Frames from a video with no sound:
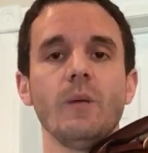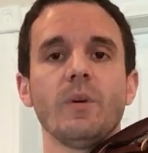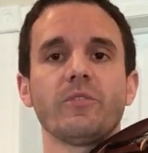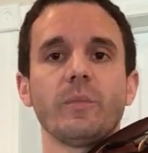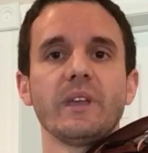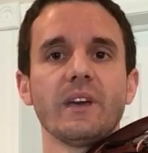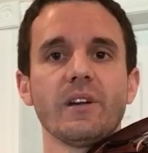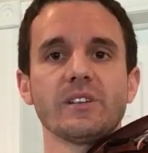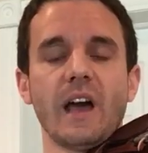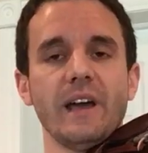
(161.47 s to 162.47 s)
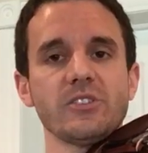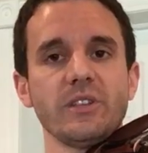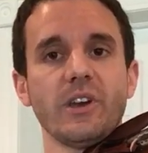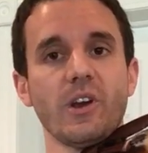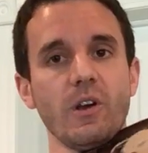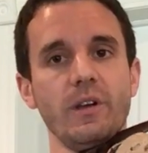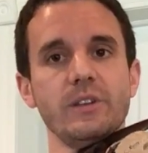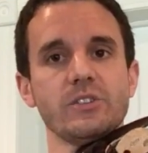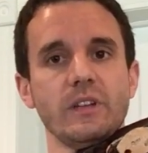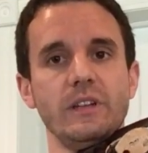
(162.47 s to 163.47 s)
But for beginners, I actually
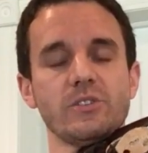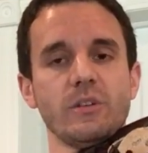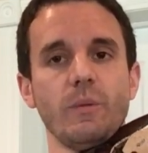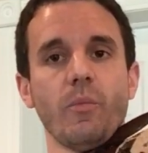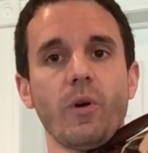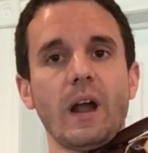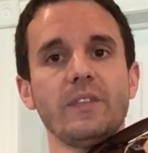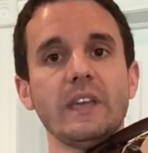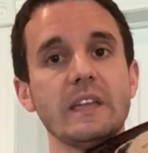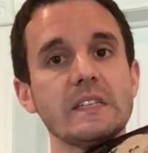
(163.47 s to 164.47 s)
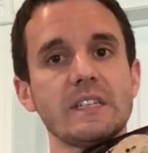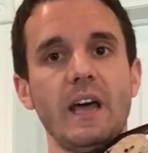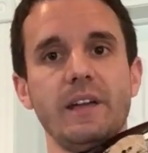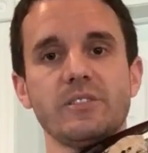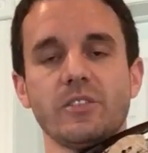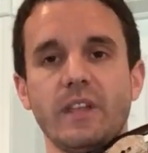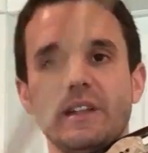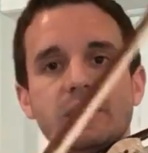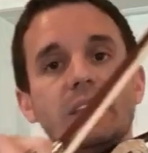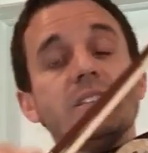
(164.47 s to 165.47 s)
encourage an instrument more on the inside so that
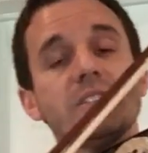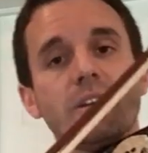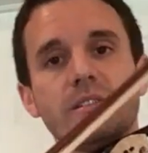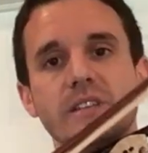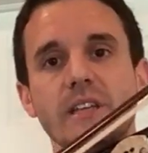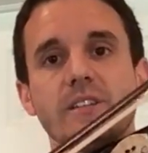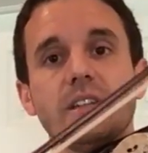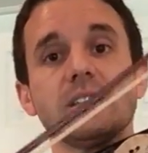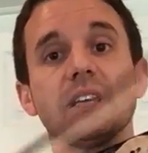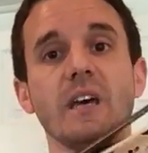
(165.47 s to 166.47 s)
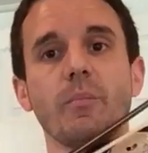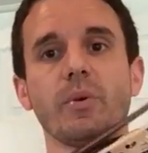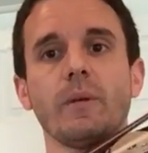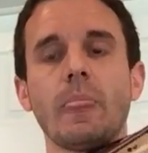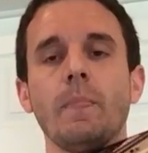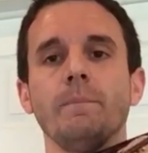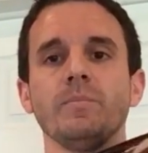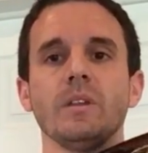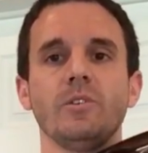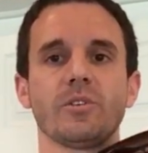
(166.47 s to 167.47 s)
it's easier to get to the tip.
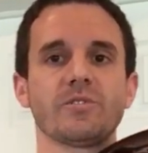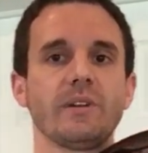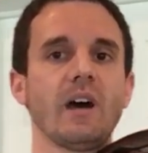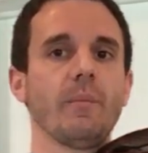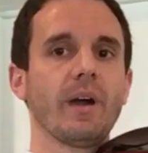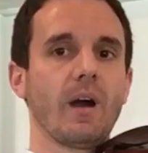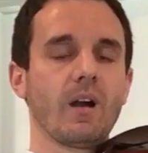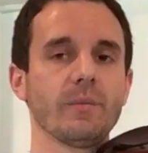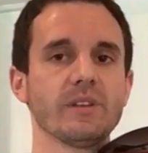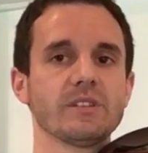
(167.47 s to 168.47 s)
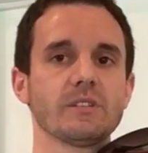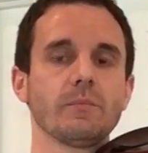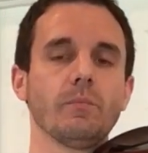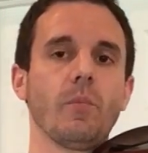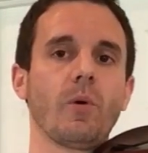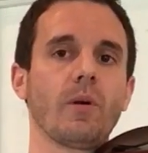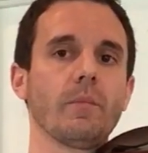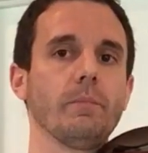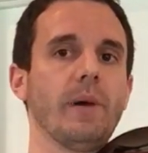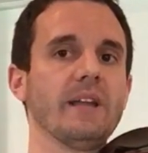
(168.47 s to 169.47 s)
Notice right now my arm is
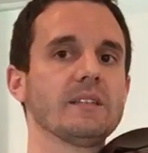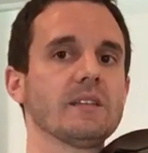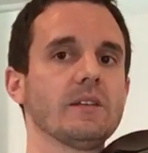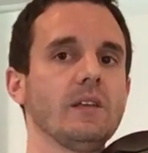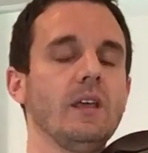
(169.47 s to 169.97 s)
more bent,